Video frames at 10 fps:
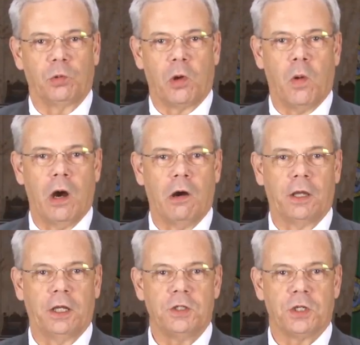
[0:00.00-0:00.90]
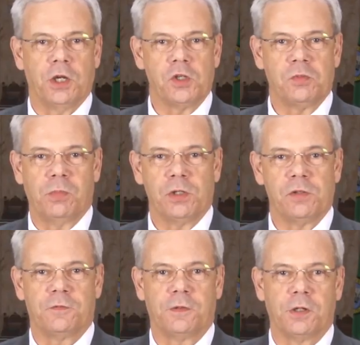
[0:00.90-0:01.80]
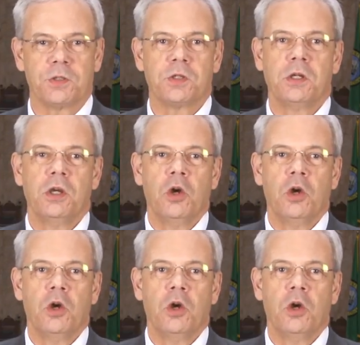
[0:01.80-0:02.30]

requiring an education budget first.